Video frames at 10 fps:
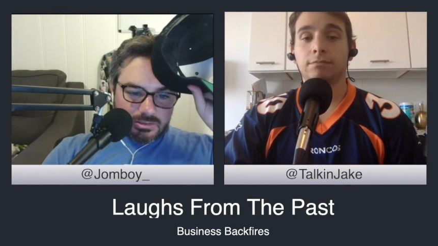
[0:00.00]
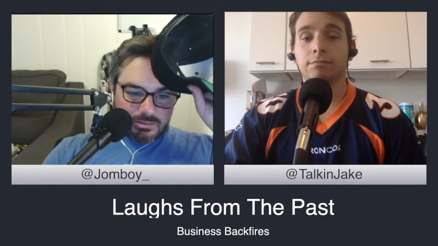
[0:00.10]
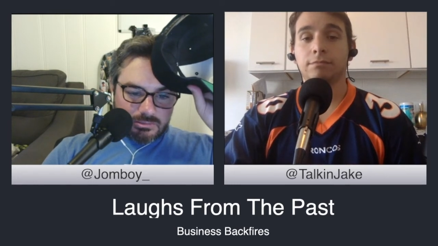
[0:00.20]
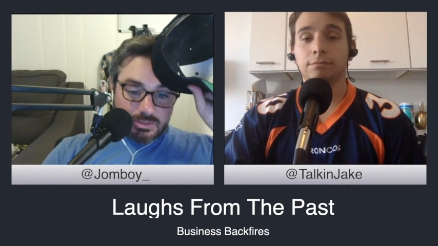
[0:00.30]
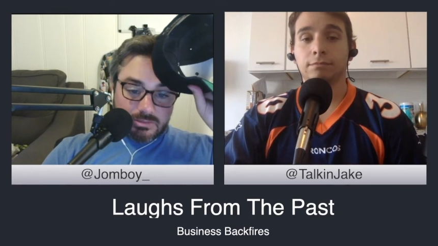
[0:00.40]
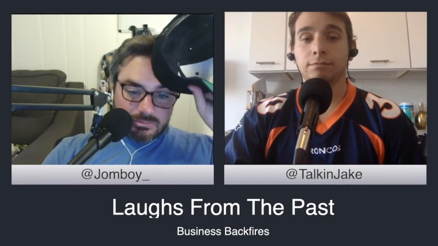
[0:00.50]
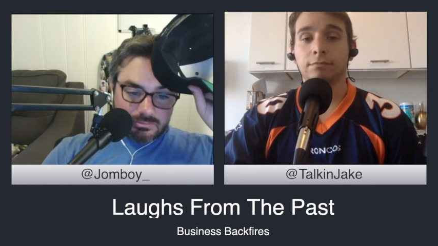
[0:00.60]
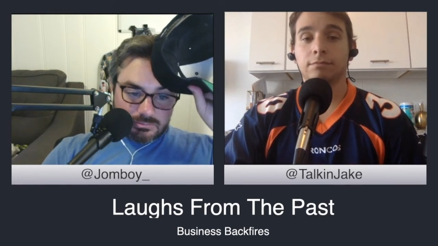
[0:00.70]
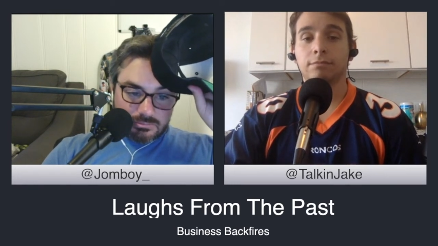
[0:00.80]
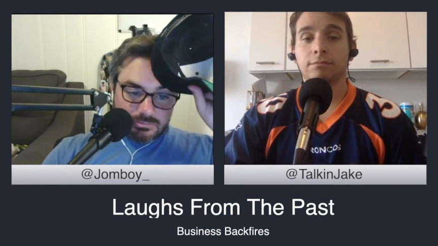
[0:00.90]
Speaker 1: Whoa.
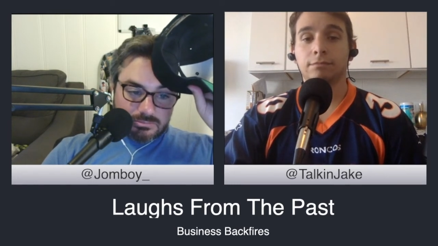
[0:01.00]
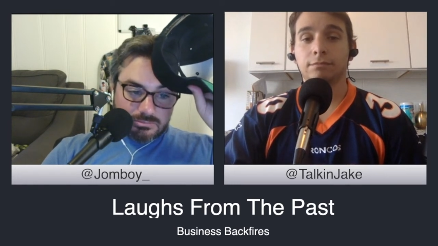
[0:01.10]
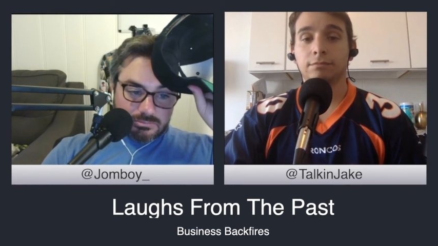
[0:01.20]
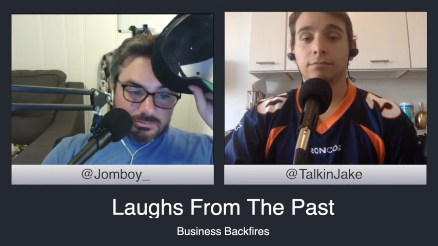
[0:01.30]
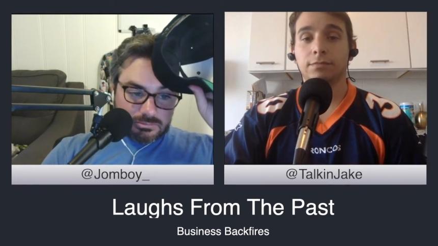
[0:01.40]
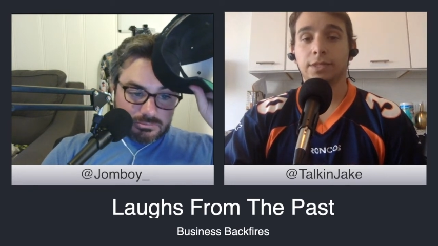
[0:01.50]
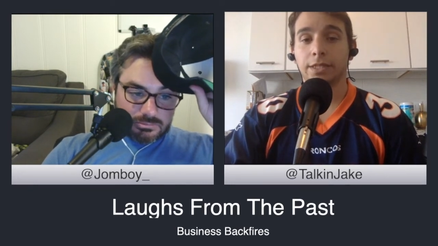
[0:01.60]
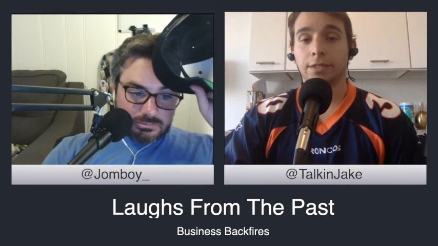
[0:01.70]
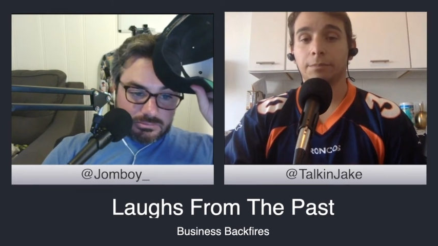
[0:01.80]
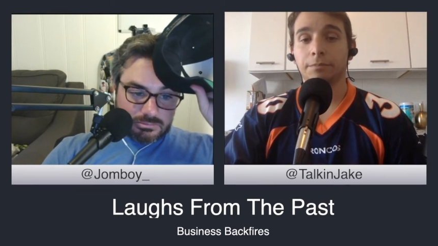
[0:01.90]

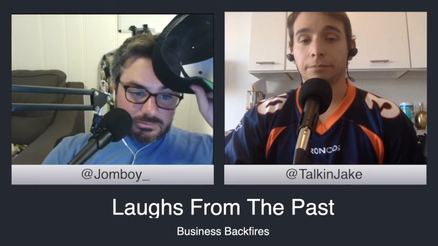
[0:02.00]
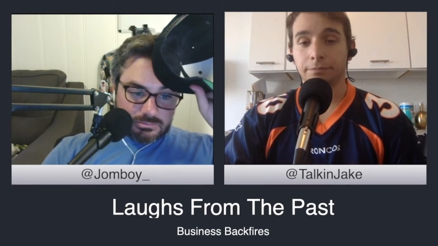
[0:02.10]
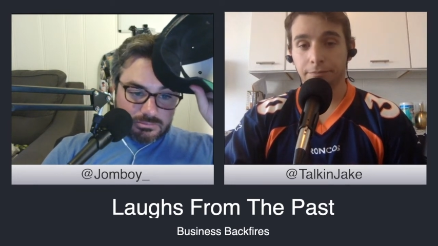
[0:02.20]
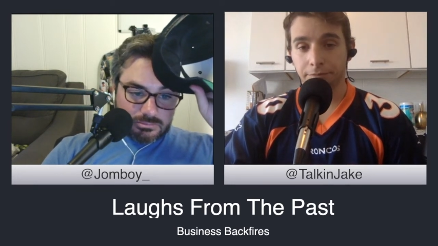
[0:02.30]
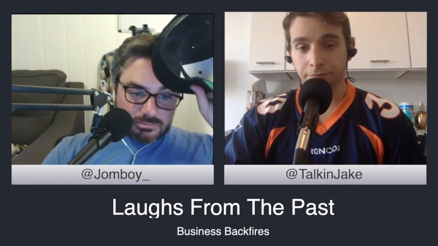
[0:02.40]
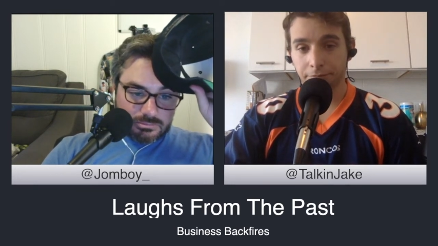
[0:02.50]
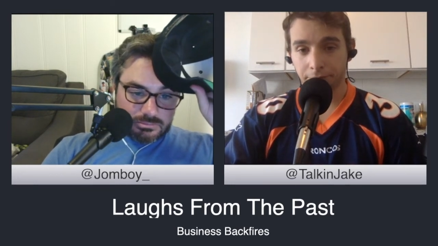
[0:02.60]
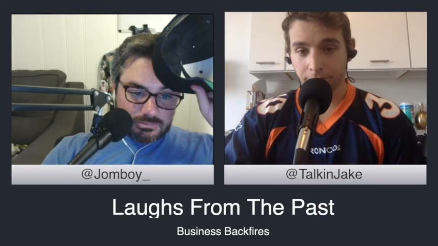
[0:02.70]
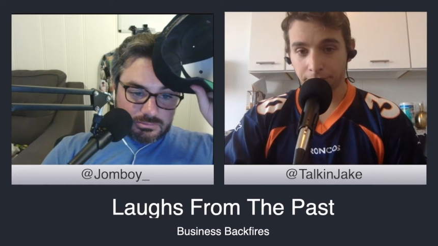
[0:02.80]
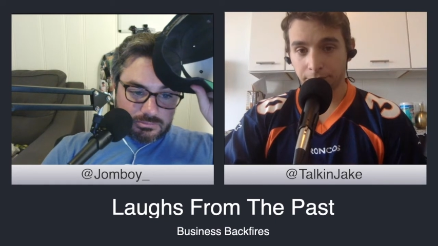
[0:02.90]
Speaker 2: Damn.
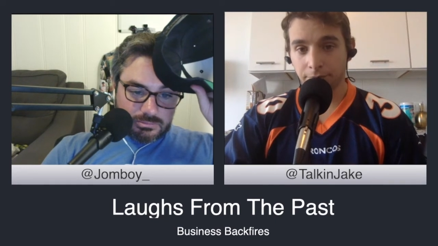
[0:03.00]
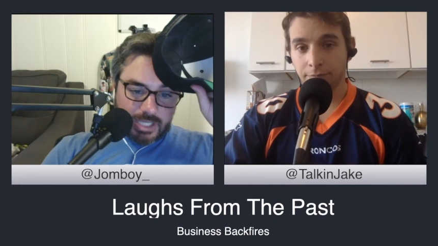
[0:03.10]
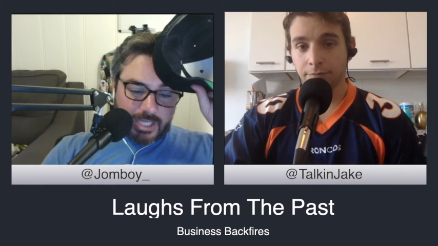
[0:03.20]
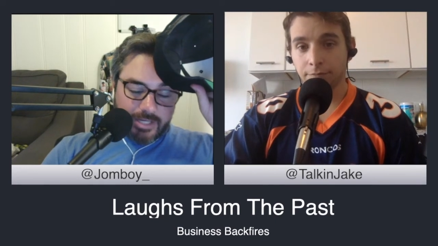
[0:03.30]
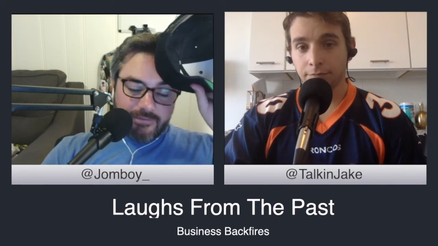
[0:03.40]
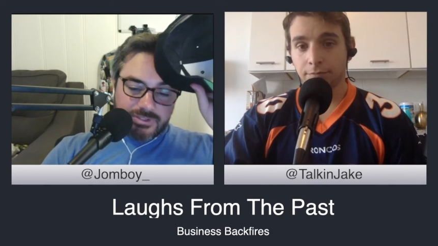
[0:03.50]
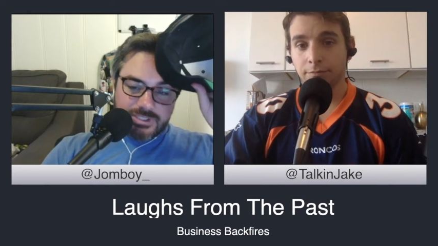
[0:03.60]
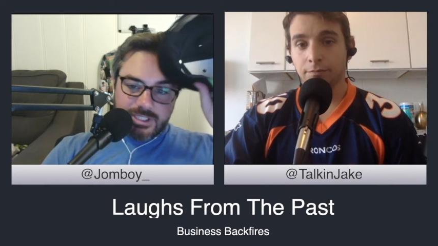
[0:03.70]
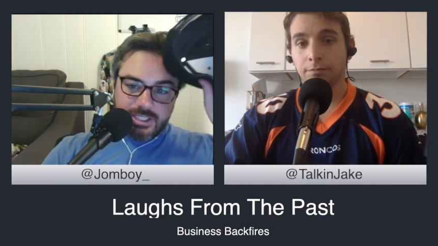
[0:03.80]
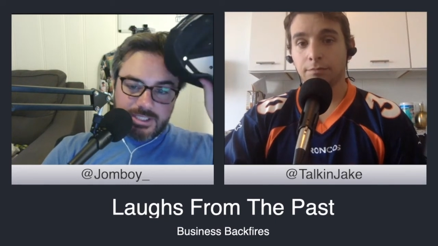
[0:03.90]
Speaker 1: I'd never
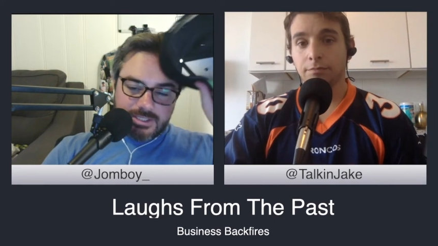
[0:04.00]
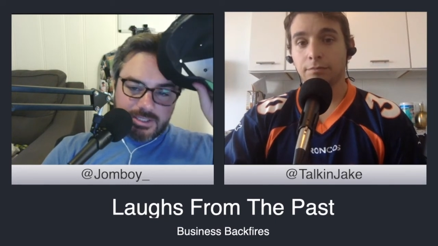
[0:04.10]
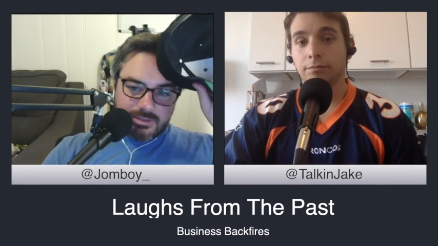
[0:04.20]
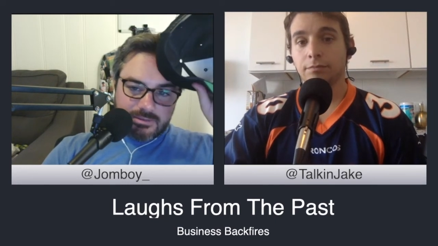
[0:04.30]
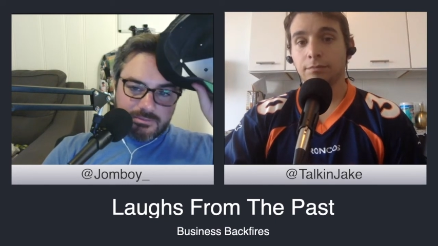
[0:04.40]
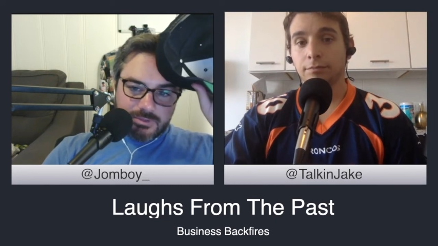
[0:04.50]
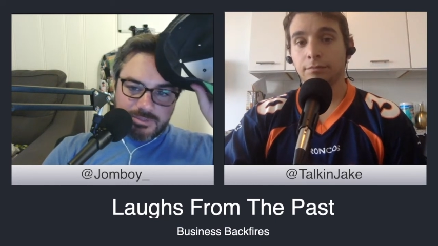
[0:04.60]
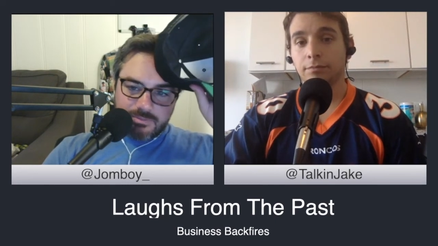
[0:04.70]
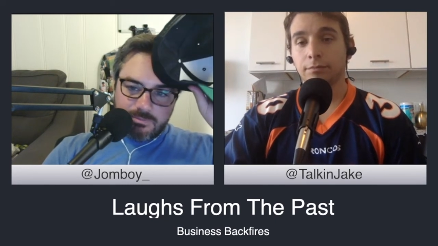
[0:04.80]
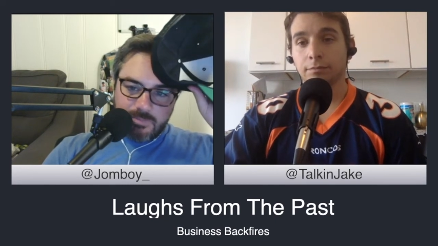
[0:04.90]
seen E T, which
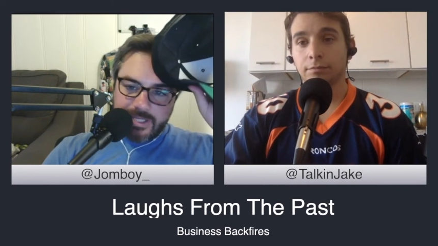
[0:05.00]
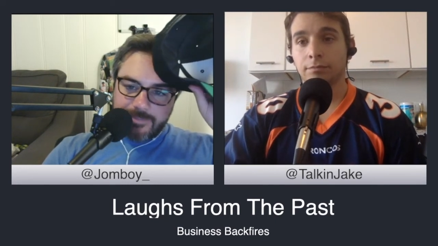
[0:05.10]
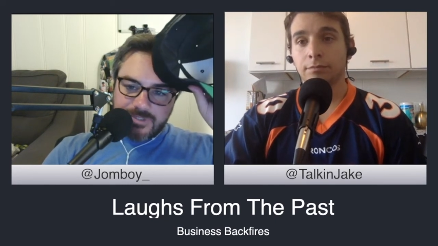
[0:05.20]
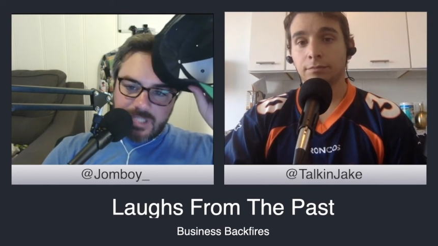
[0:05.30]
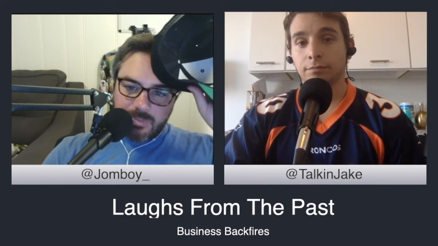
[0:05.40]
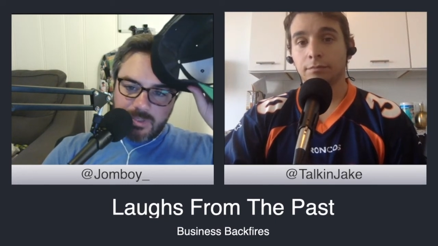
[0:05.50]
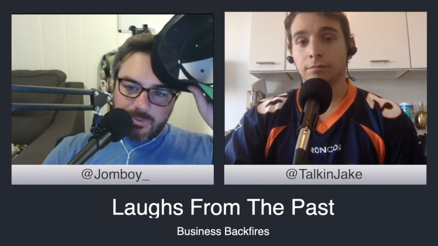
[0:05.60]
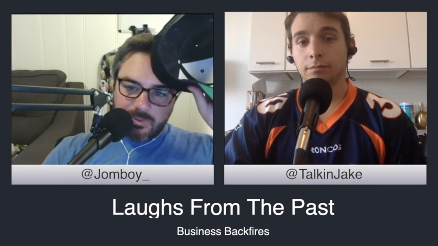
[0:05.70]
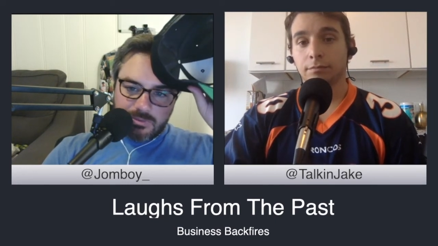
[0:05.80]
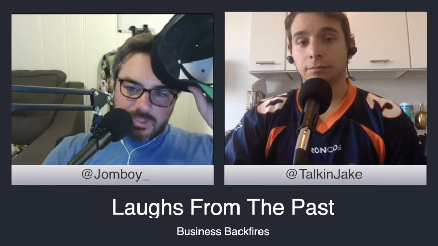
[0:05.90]
may upset
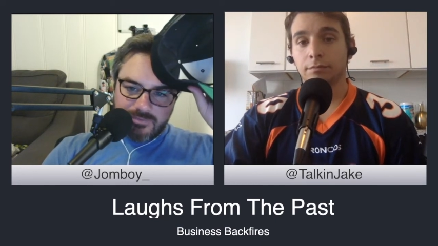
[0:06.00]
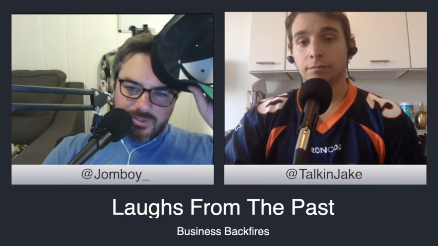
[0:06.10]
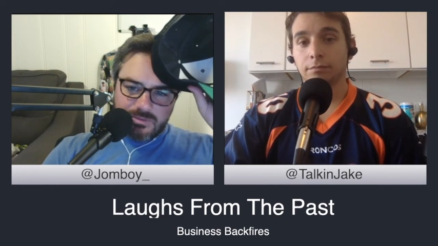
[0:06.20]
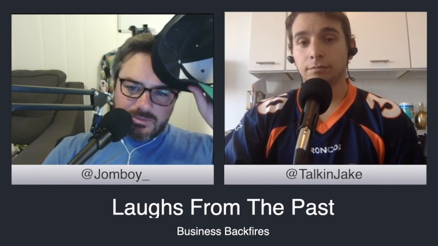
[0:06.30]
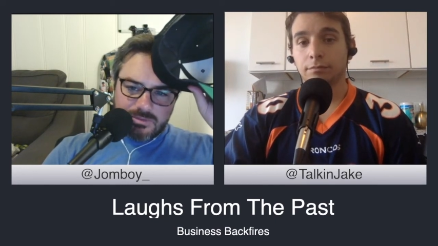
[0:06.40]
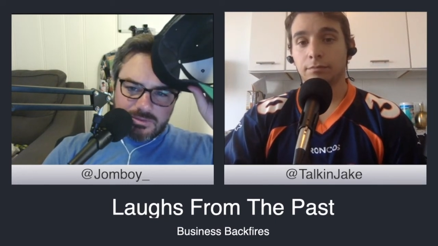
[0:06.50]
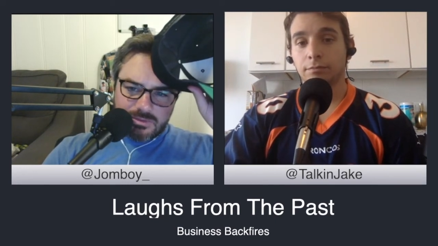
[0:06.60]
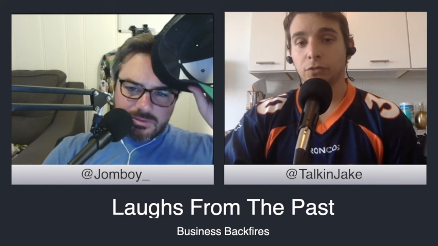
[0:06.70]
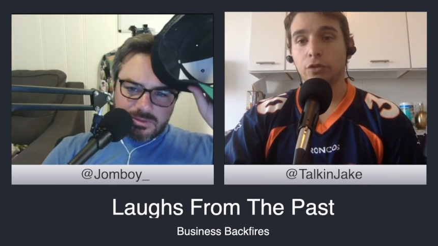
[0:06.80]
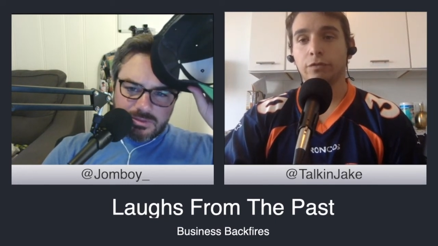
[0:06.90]
people. Have you?
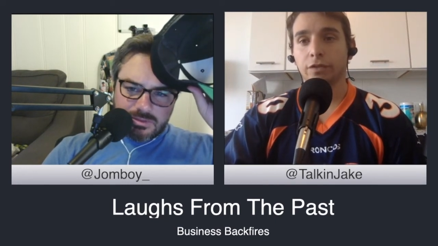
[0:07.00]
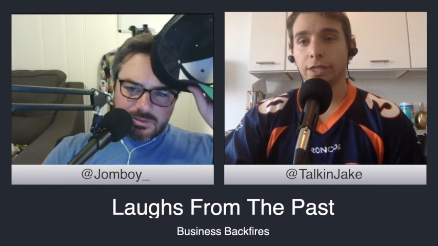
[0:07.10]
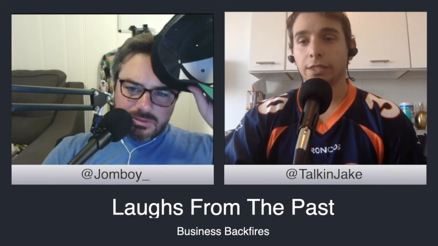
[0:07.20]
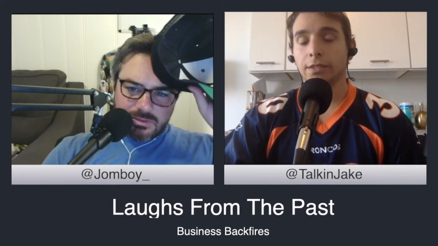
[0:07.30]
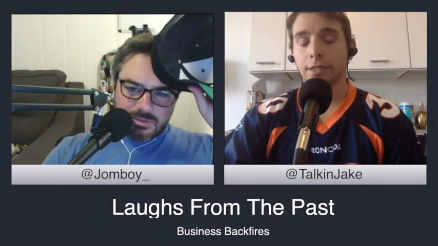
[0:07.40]
Speaker 2: Good flick,